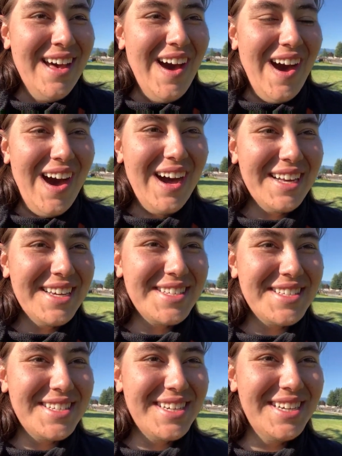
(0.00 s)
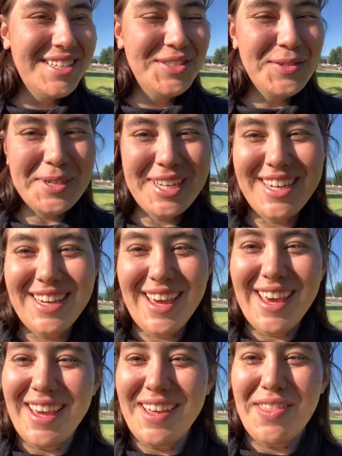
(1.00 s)
August
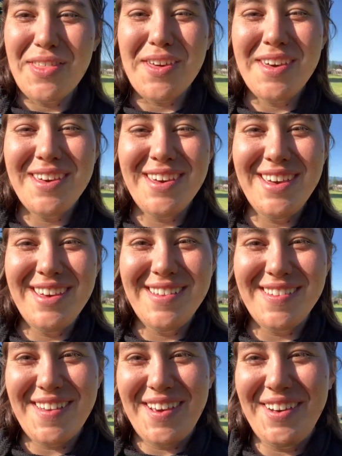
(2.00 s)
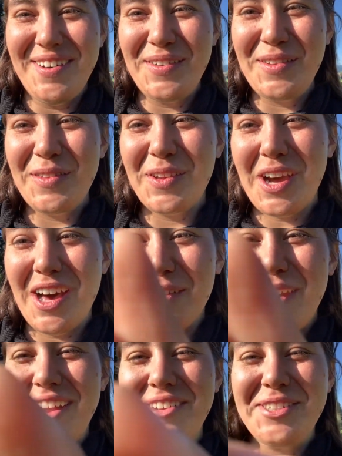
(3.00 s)
28th. So
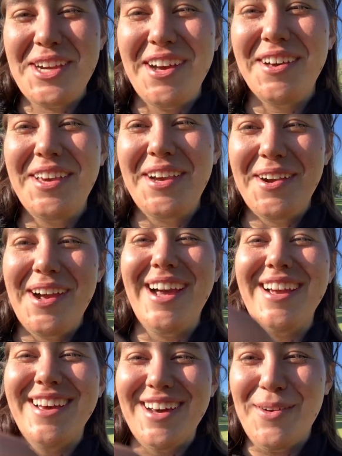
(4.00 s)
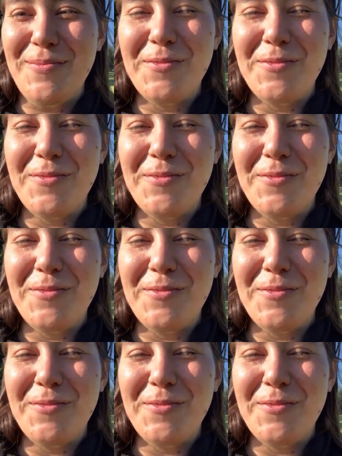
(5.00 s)
Colorado Trail, here I come.